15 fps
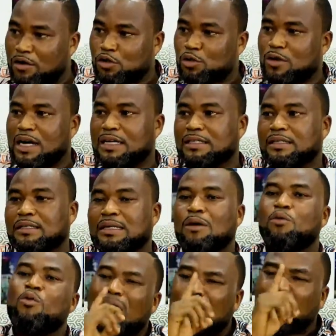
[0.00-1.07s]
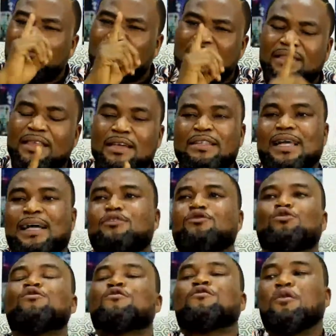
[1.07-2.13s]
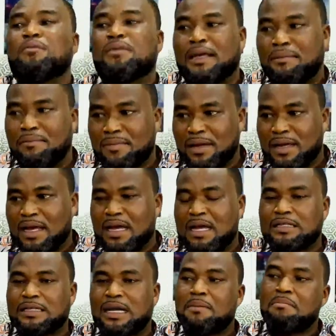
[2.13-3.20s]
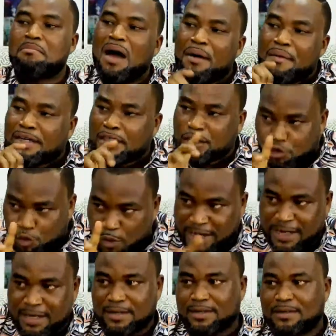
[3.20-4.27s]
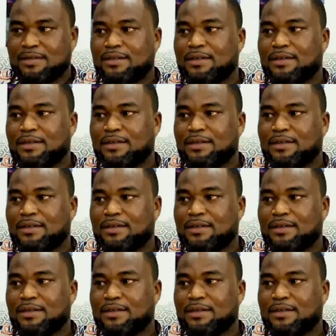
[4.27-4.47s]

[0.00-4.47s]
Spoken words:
the ones who canceled that. One of the things I took from them is that marriage is work.